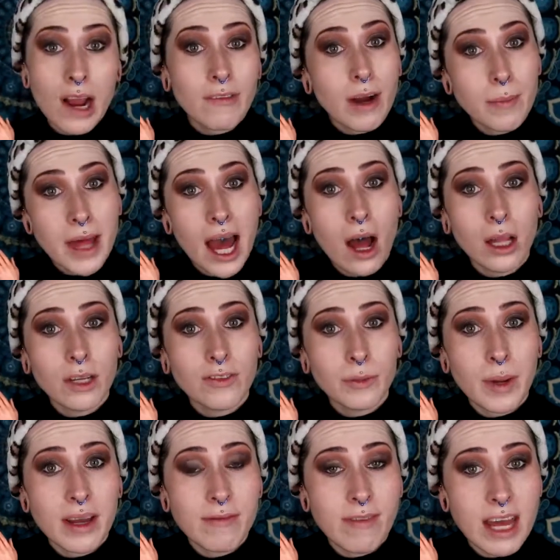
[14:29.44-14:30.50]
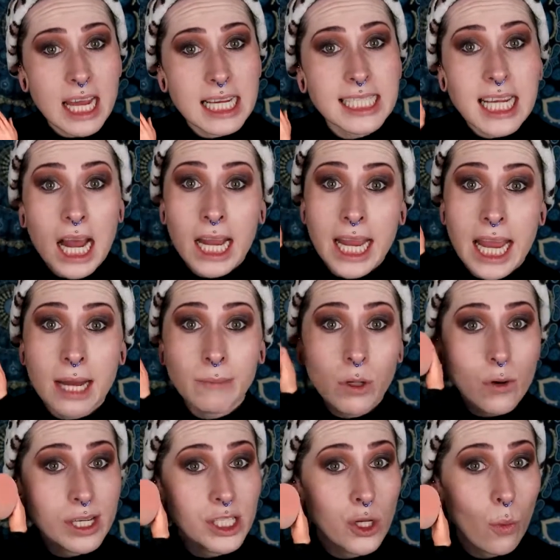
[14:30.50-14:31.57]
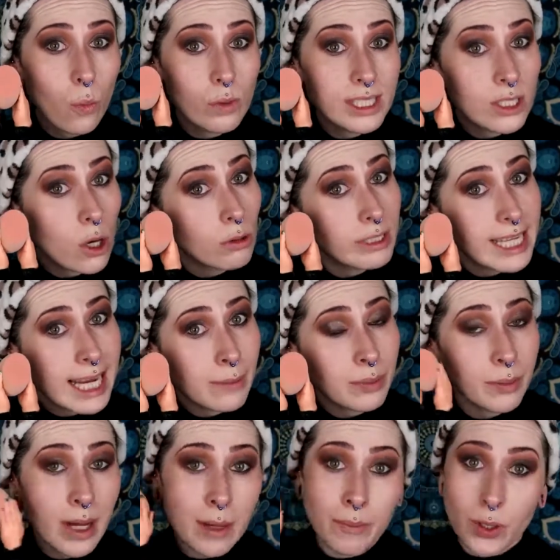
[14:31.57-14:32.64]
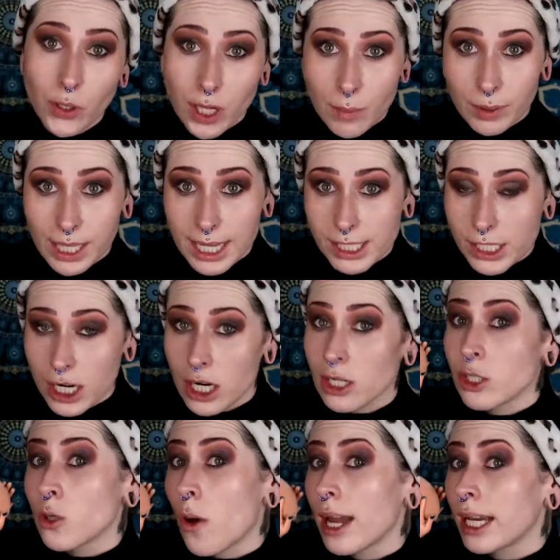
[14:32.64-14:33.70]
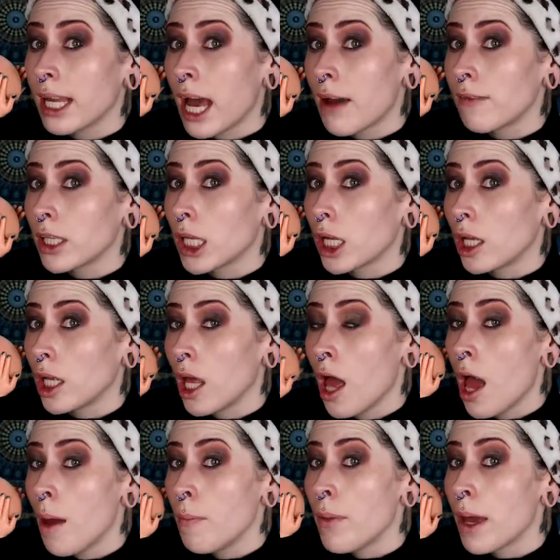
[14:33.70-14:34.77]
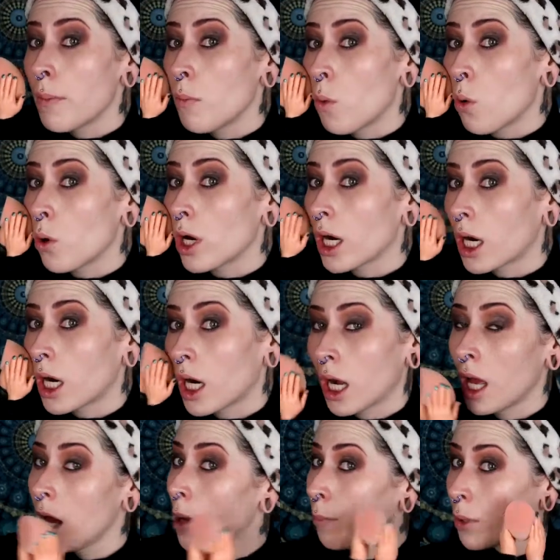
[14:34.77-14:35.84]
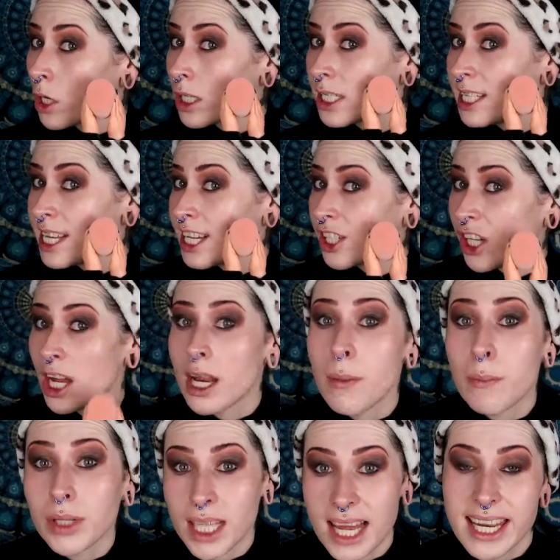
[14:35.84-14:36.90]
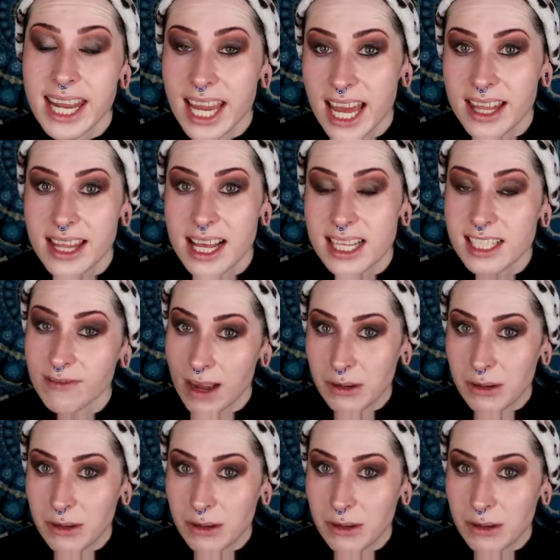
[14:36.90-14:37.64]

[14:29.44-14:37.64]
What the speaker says: I rub that all over my face, I am going to go damp my beauty blender so I can have a little bit more precision blending in this